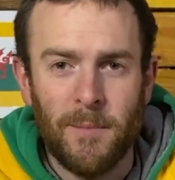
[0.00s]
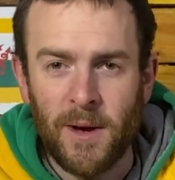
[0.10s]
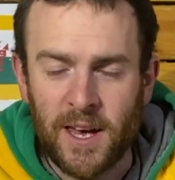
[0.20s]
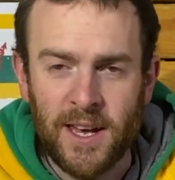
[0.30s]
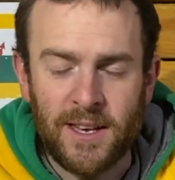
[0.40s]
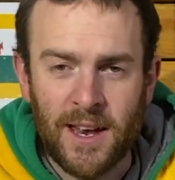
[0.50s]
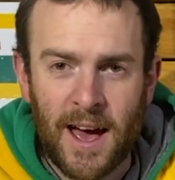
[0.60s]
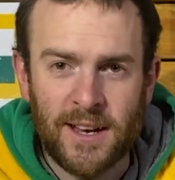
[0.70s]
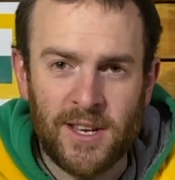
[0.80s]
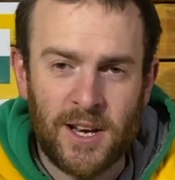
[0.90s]

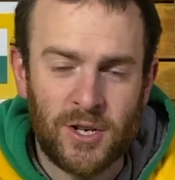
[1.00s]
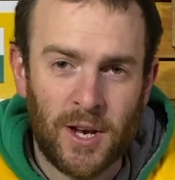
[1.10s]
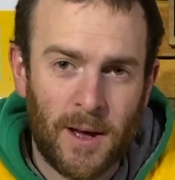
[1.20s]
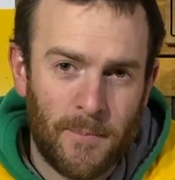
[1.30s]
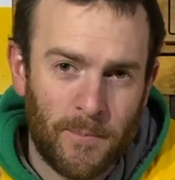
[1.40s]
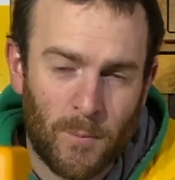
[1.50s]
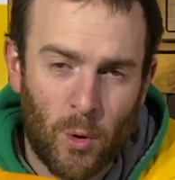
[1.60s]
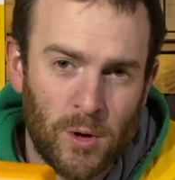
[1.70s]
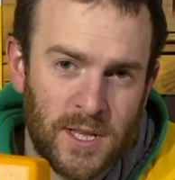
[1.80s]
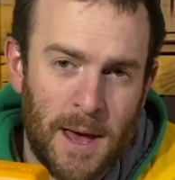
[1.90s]
Makita, etc.,
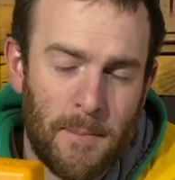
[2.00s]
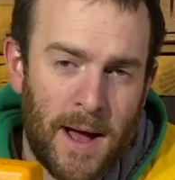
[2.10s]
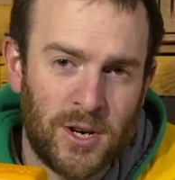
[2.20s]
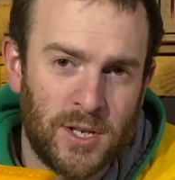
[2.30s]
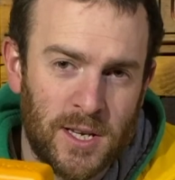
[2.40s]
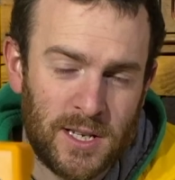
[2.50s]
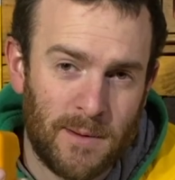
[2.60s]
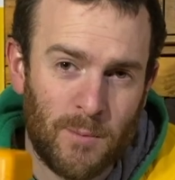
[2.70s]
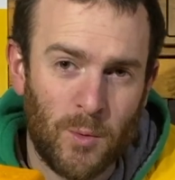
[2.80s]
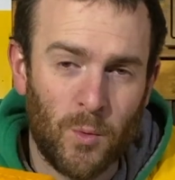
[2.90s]
most their battery
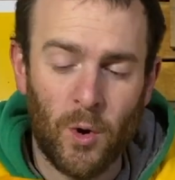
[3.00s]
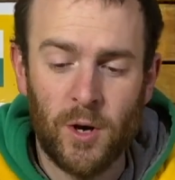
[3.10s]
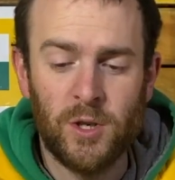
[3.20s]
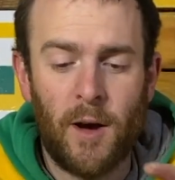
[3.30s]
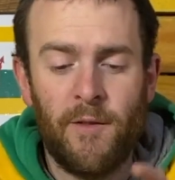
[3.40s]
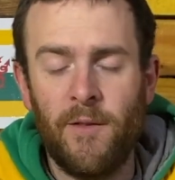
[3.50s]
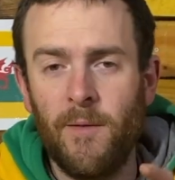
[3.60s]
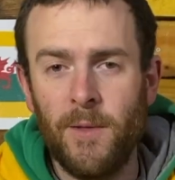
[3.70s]
system works off